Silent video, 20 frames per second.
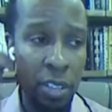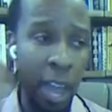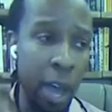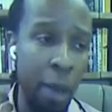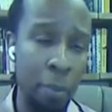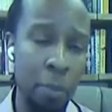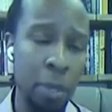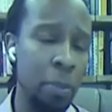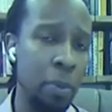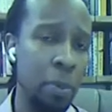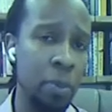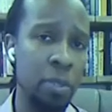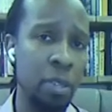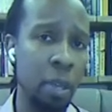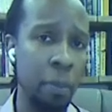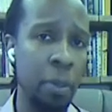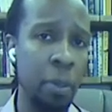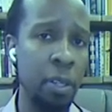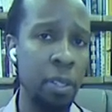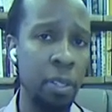is how people
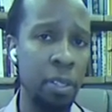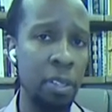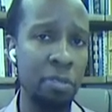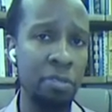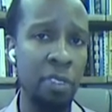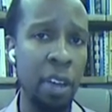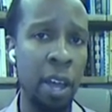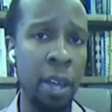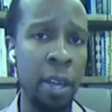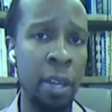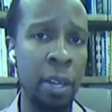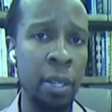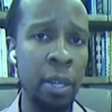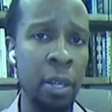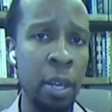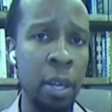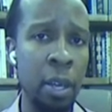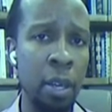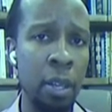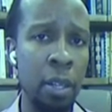typically
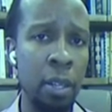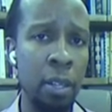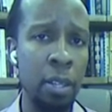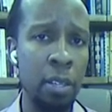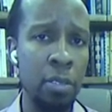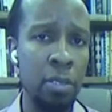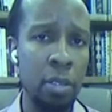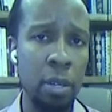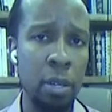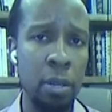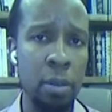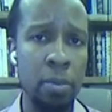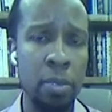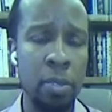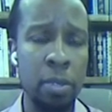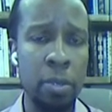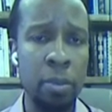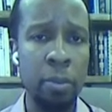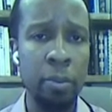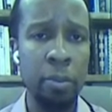define these
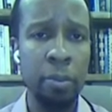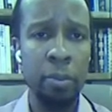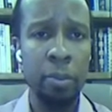terms.